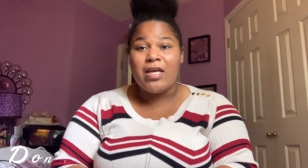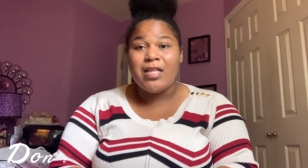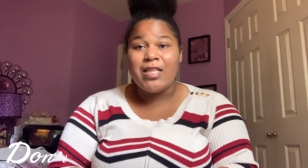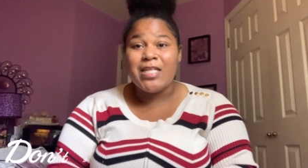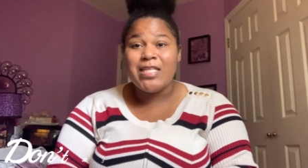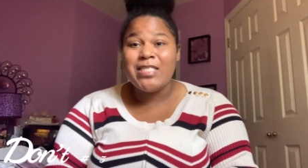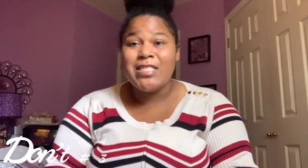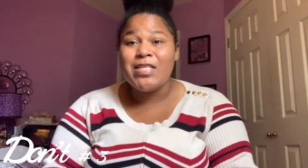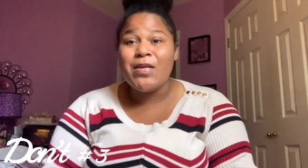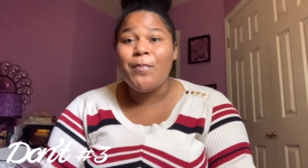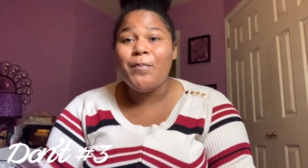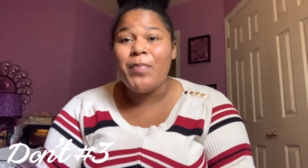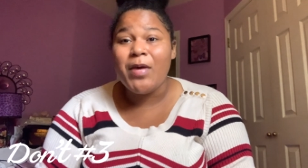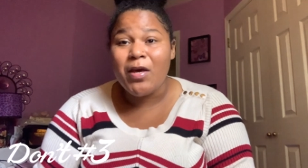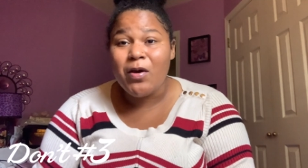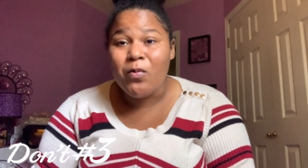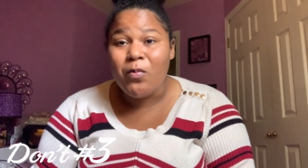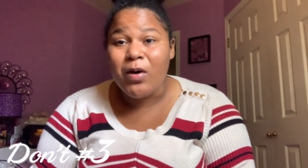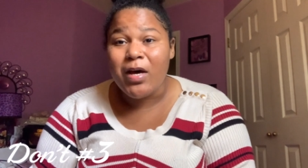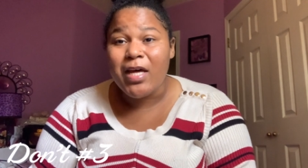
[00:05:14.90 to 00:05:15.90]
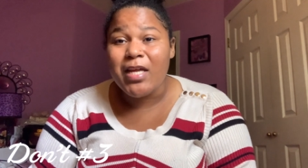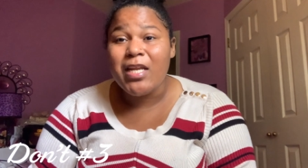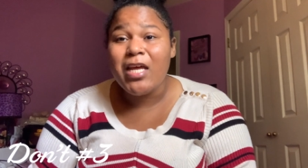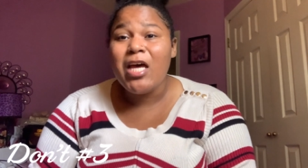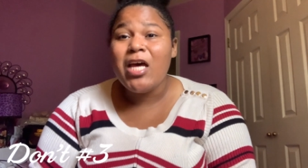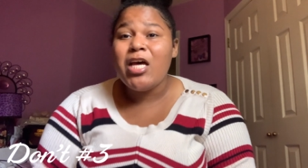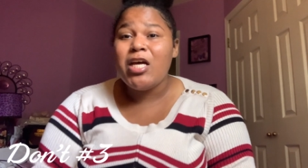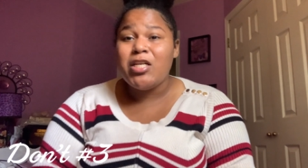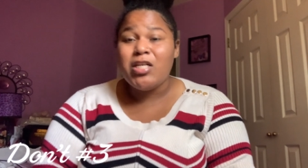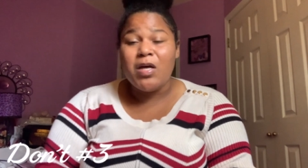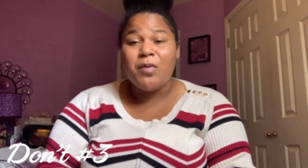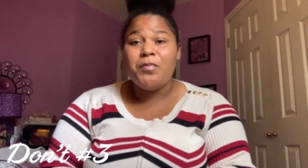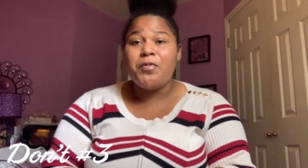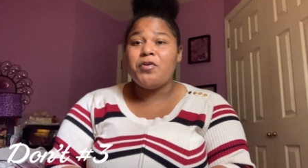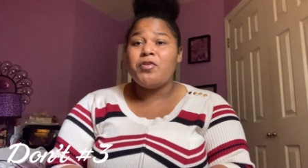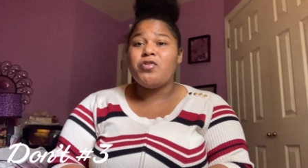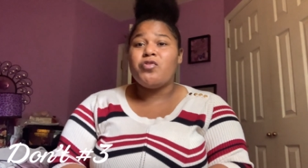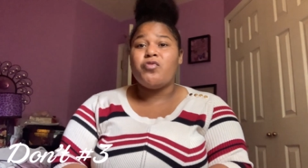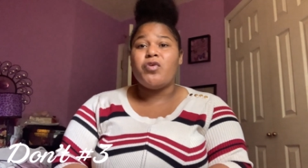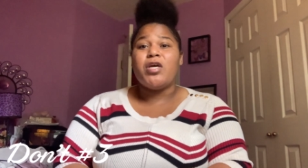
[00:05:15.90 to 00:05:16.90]
this is a big one.
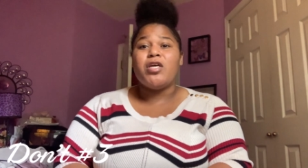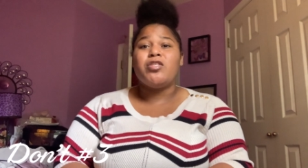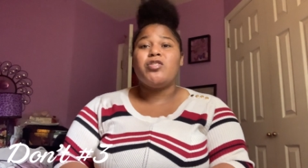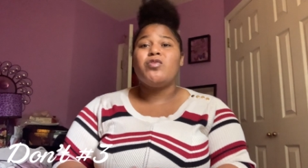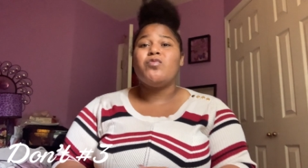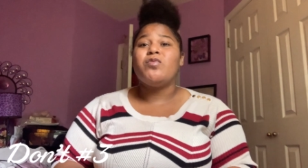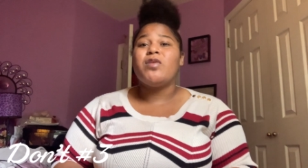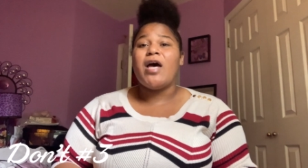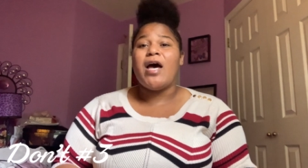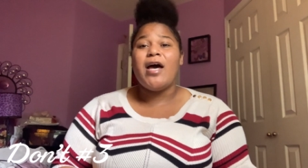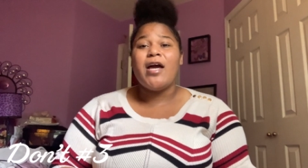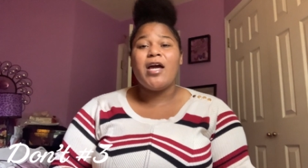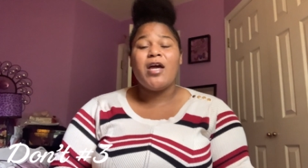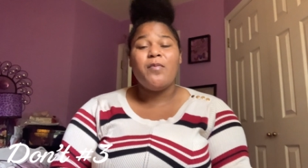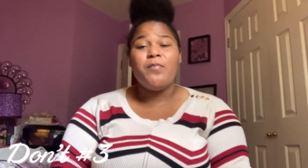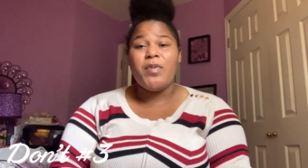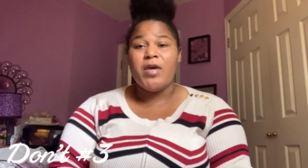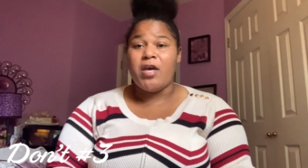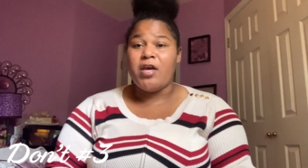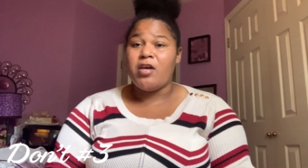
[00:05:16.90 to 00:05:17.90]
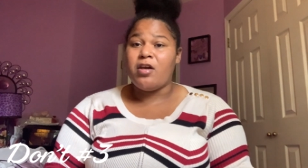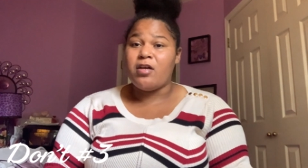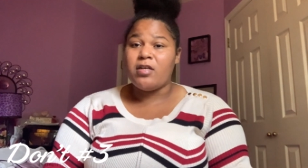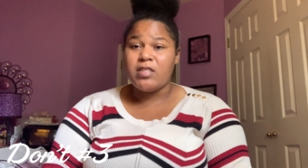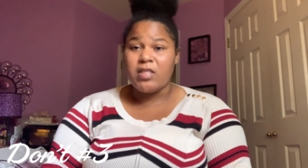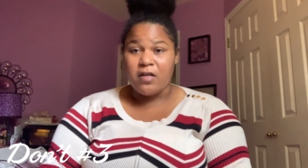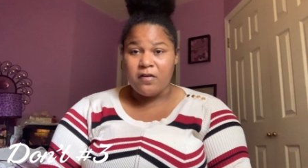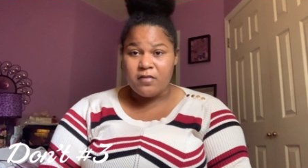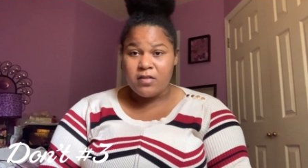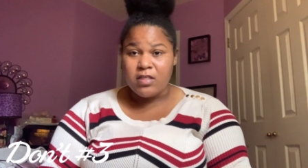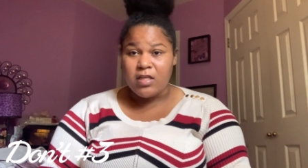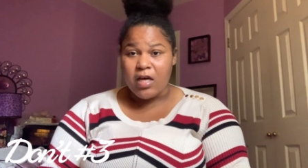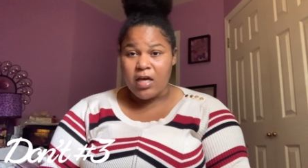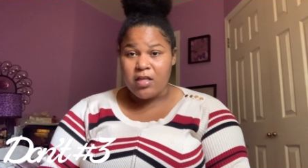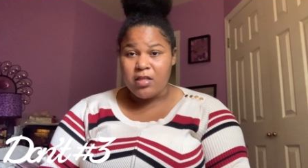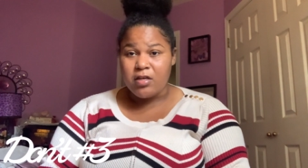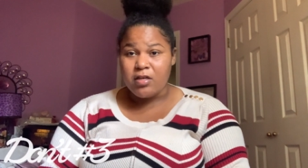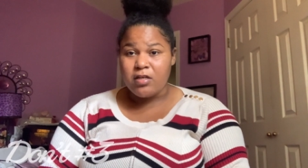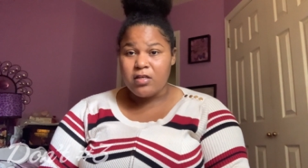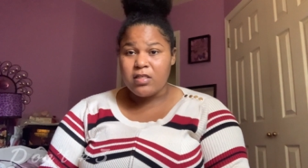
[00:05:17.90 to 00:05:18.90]
Number 3, do not compare yourselves to
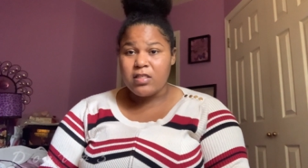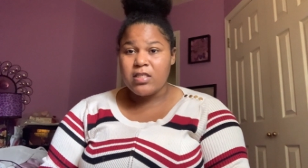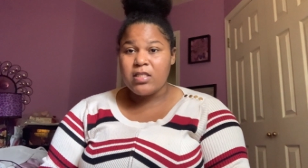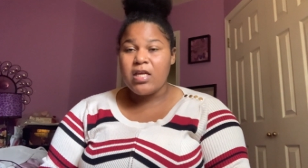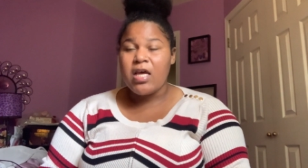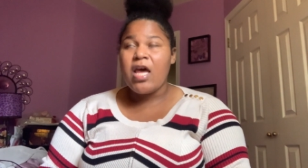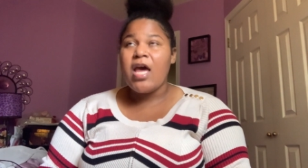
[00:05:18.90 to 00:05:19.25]
others.